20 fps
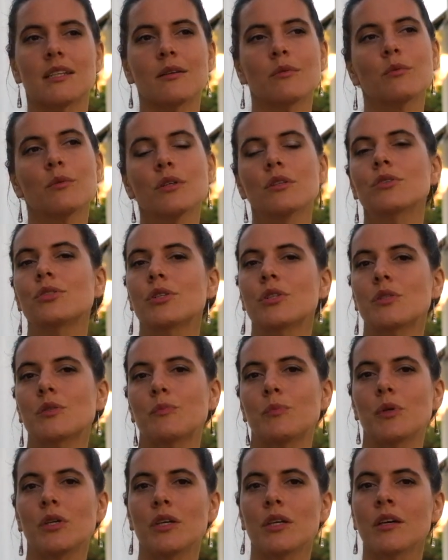There will
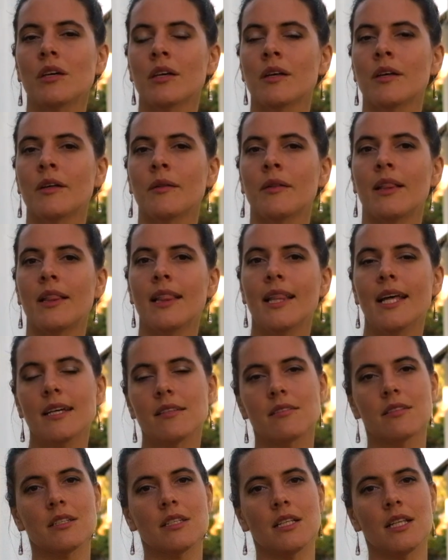just be
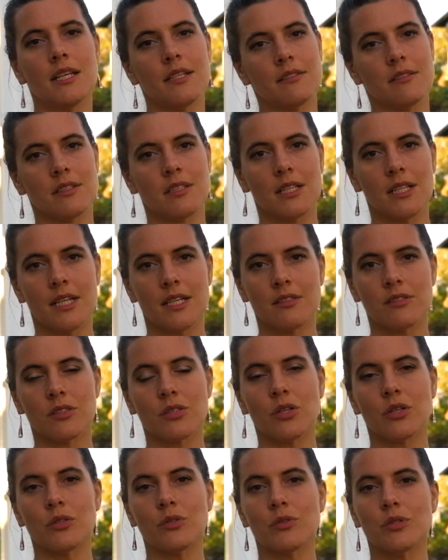less and less and less
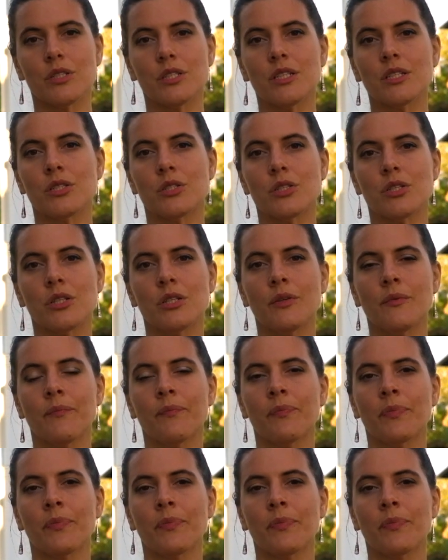contradiction,